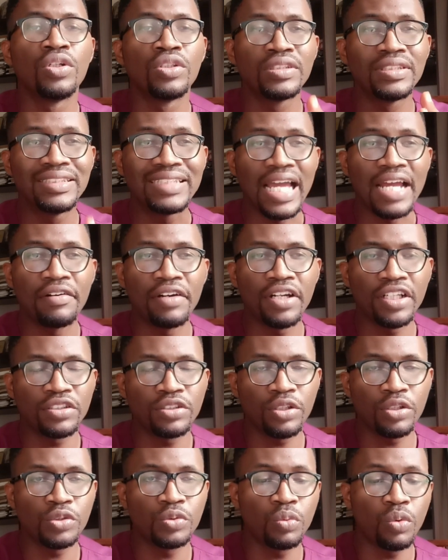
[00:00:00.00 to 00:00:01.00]

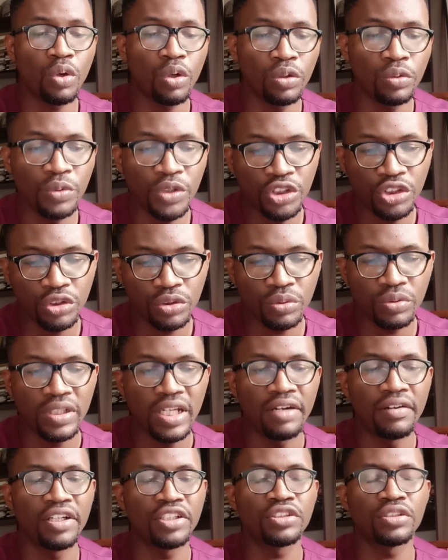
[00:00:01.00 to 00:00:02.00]
directors will always show
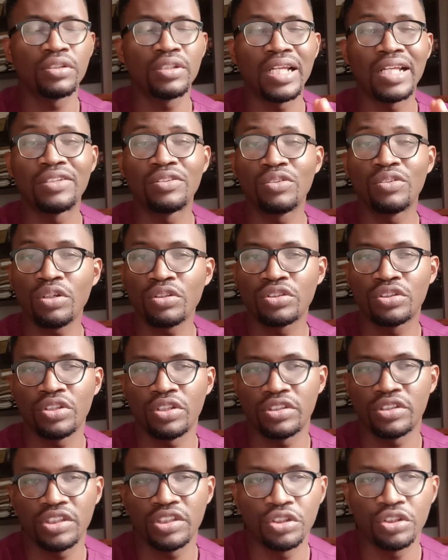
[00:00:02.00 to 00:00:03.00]
direction and not
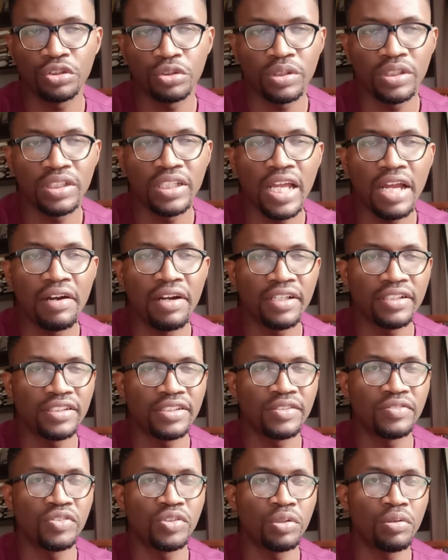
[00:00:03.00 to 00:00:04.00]
just issuing
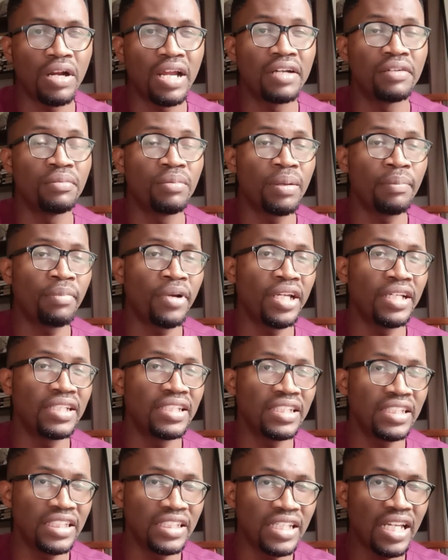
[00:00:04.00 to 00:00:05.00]
directives. All right, remember, a
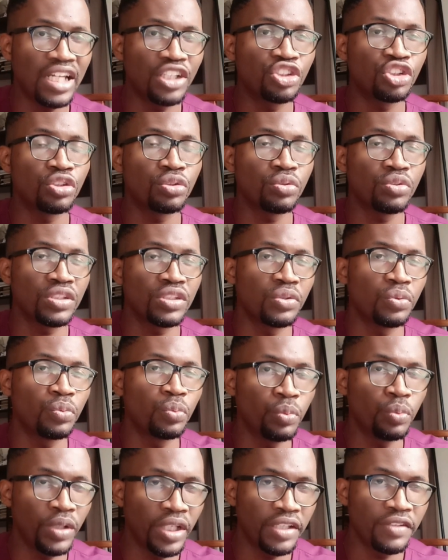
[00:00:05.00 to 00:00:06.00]
leader shows the
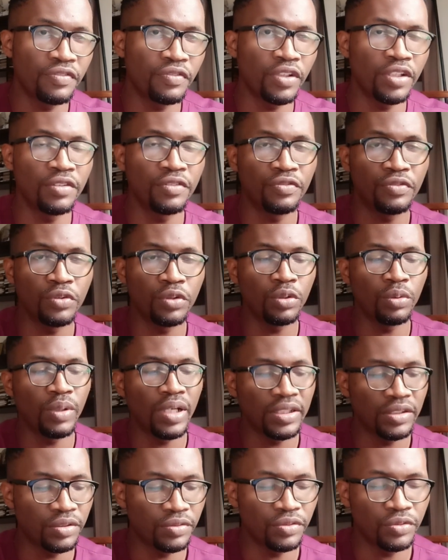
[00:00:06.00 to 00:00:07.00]
way for the follower
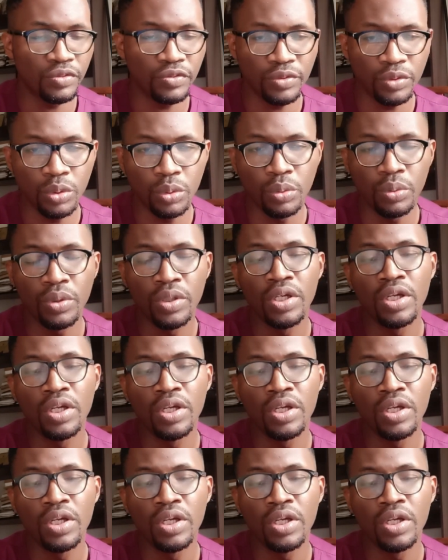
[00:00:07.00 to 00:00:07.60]
to go.